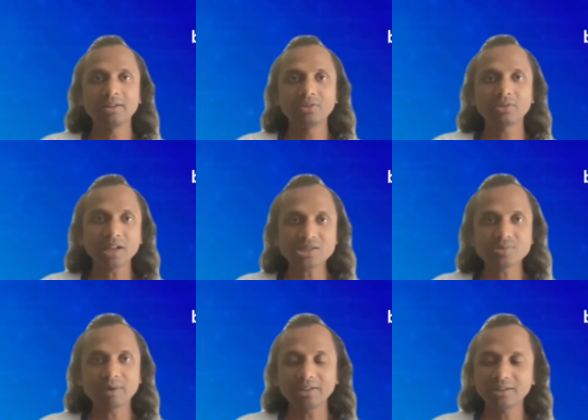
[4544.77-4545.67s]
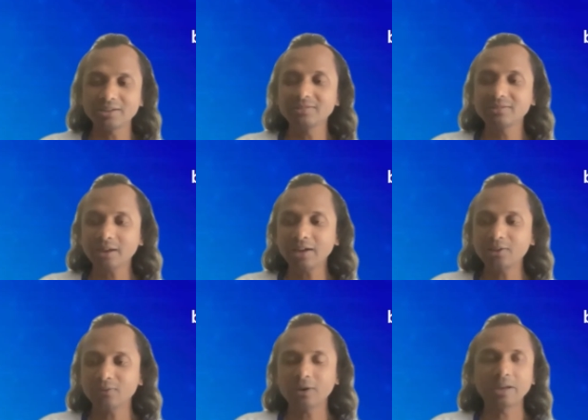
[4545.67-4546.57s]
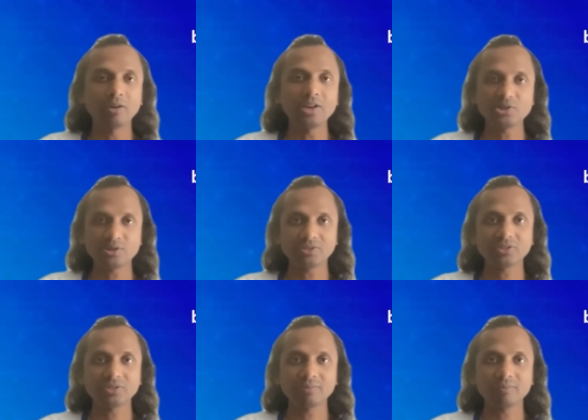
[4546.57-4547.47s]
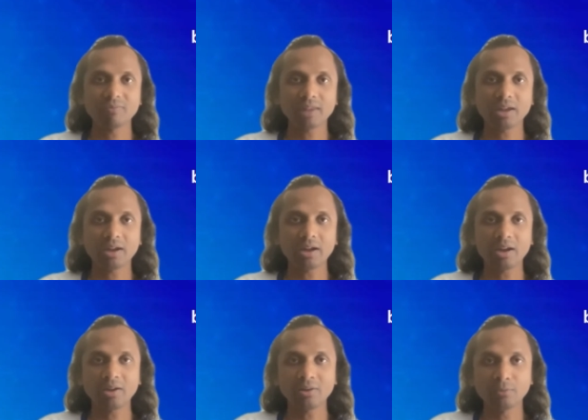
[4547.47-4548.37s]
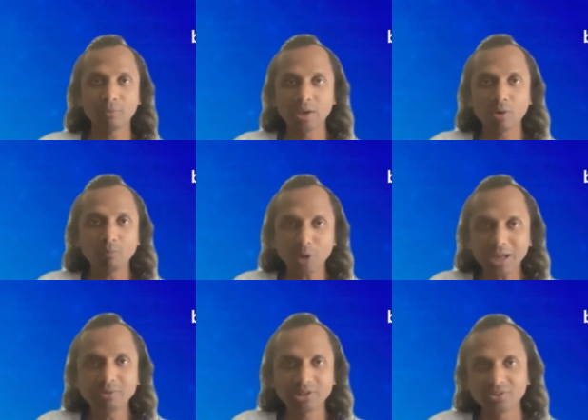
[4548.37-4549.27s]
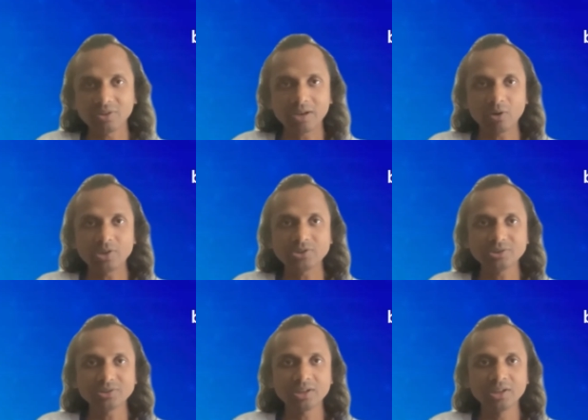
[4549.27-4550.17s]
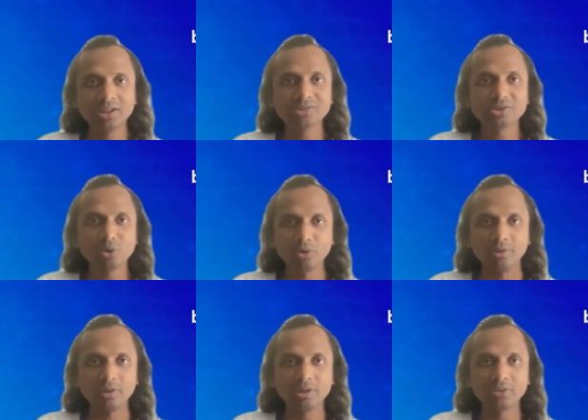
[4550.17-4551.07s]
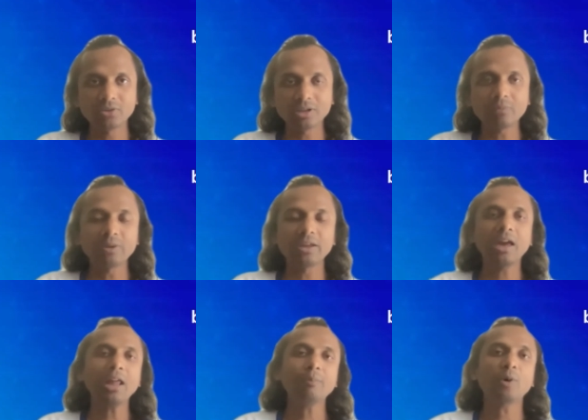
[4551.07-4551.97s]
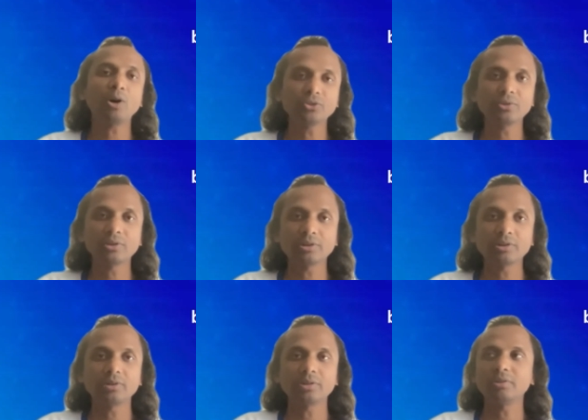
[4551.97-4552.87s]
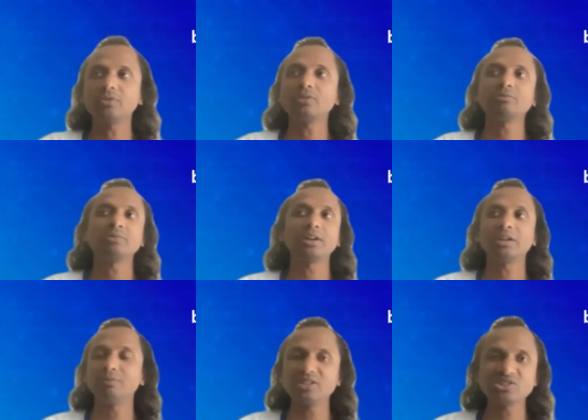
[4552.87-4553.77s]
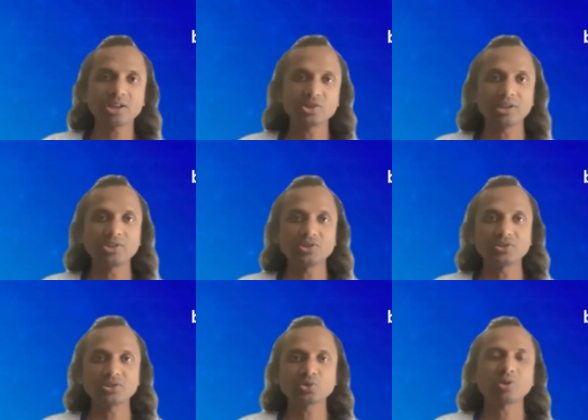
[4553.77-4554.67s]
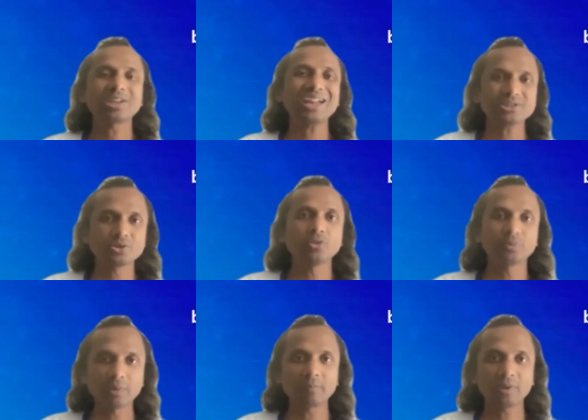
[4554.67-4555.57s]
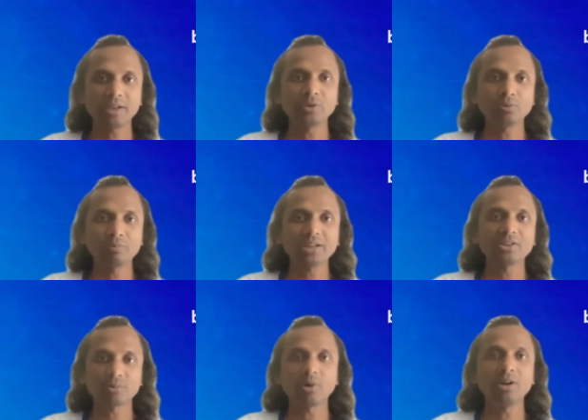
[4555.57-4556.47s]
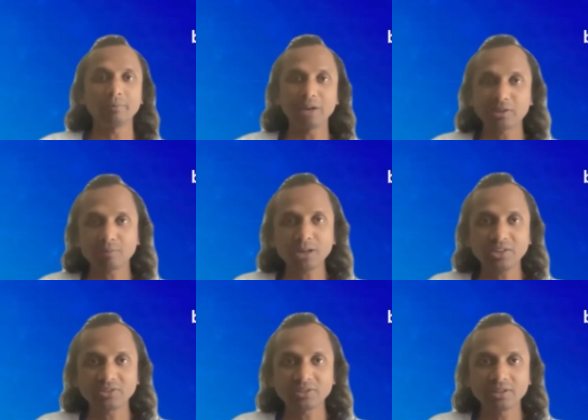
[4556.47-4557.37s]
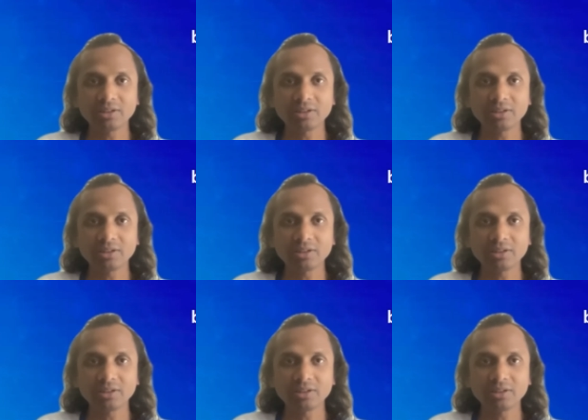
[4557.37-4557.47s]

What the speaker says: So that's why there is kind of regulations. And if we comply with these regulations, it's good, so that we help also the investigation agencies to catch those people and to make this world a better place.